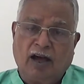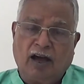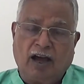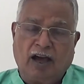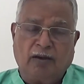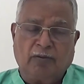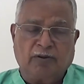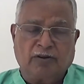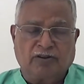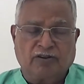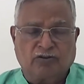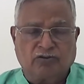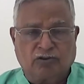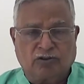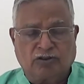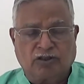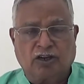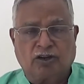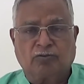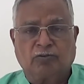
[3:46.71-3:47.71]
I am
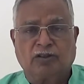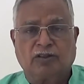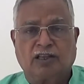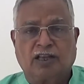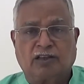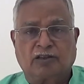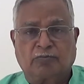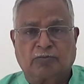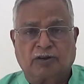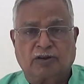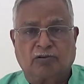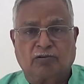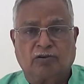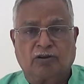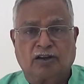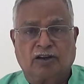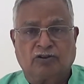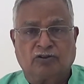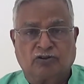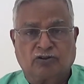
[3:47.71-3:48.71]
associated with this
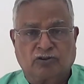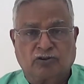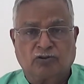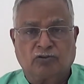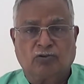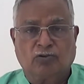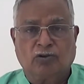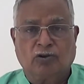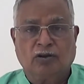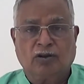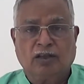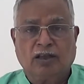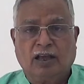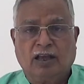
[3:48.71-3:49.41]
particular school,